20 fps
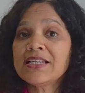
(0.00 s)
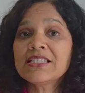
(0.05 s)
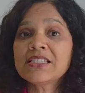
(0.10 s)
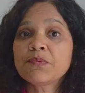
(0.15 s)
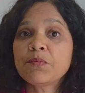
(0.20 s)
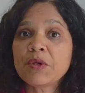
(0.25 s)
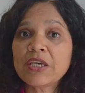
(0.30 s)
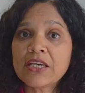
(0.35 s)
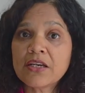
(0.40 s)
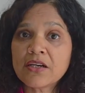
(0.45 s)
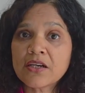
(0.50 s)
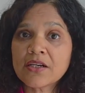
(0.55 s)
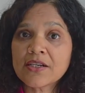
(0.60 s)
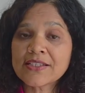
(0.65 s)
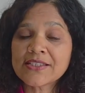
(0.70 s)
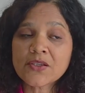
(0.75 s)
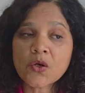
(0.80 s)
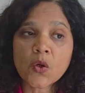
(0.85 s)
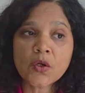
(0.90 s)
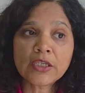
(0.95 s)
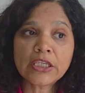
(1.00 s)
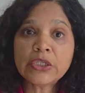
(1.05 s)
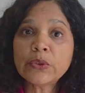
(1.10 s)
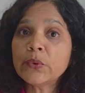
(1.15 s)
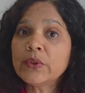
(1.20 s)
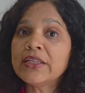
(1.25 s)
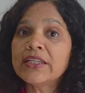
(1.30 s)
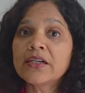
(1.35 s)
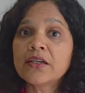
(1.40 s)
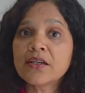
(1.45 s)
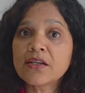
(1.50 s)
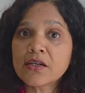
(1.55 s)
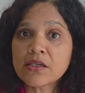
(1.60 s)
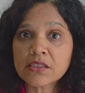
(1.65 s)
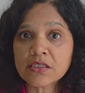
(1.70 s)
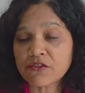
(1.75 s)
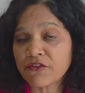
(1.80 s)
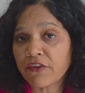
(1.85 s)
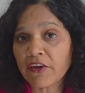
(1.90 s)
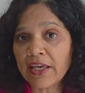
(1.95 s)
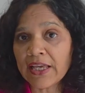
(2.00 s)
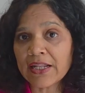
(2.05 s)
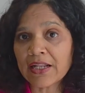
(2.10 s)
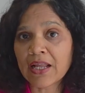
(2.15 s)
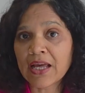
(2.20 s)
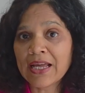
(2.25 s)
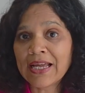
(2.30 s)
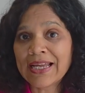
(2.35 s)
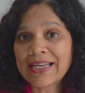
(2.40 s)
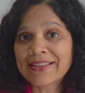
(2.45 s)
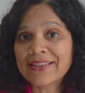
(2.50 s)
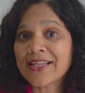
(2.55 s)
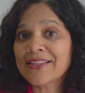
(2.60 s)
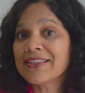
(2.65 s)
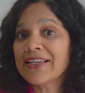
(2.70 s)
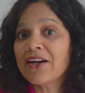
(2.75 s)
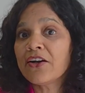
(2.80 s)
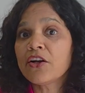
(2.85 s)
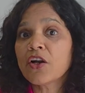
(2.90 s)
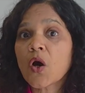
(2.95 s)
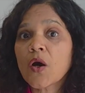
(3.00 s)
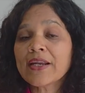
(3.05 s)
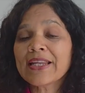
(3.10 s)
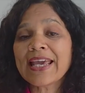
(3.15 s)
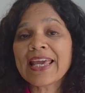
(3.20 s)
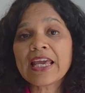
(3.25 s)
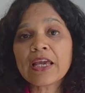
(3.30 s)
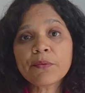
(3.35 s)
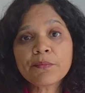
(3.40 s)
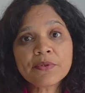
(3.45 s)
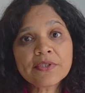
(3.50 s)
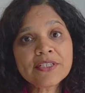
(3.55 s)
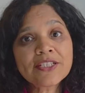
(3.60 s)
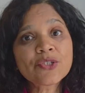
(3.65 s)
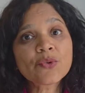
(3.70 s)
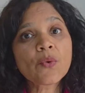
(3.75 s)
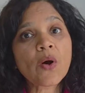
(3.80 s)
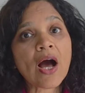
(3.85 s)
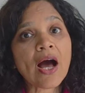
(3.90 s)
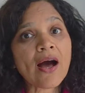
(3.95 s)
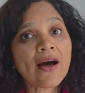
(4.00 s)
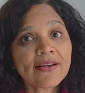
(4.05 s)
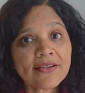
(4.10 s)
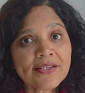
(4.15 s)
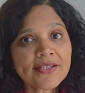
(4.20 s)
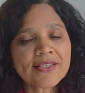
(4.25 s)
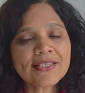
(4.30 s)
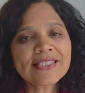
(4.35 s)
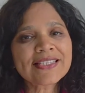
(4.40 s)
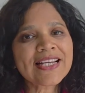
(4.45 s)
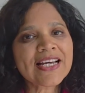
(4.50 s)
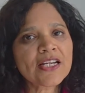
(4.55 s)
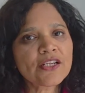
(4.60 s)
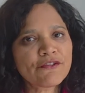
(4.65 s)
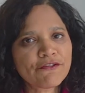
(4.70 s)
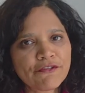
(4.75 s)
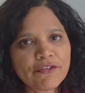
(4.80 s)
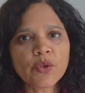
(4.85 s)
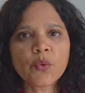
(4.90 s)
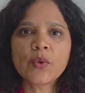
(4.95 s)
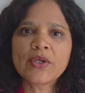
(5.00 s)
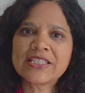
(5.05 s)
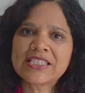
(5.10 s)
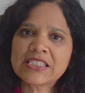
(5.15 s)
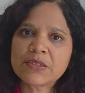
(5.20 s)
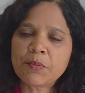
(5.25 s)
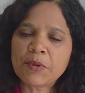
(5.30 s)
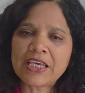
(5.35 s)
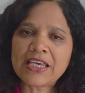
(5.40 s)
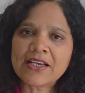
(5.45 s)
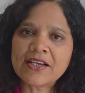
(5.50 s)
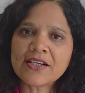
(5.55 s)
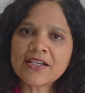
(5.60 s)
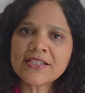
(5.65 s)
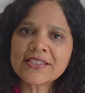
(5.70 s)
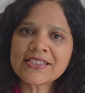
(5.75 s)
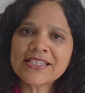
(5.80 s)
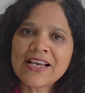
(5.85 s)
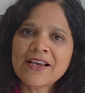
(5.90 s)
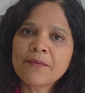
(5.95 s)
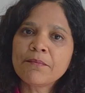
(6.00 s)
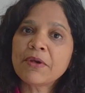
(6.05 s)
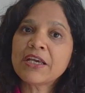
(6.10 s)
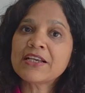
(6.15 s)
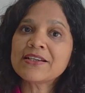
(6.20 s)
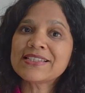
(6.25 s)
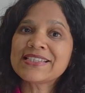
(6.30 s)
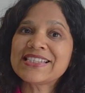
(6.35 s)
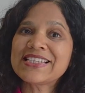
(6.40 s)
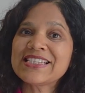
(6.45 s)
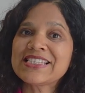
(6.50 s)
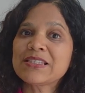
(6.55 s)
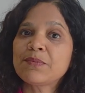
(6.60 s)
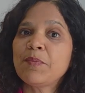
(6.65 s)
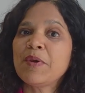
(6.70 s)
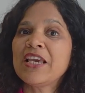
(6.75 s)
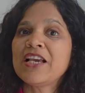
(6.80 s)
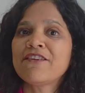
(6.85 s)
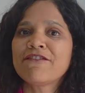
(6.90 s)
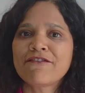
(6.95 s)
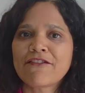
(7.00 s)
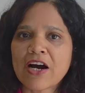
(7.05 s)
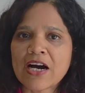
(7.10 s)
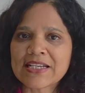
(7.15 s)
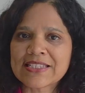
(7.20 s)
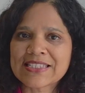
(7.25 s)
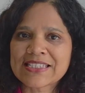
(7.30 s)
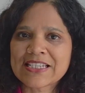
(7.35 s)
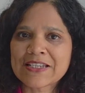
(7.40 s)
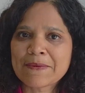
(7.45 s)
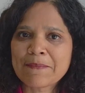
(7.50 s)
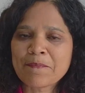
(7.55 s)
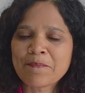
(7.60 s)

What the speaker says: speakers or new learners feel that they're not able to understand fluent speakers because they speak fast.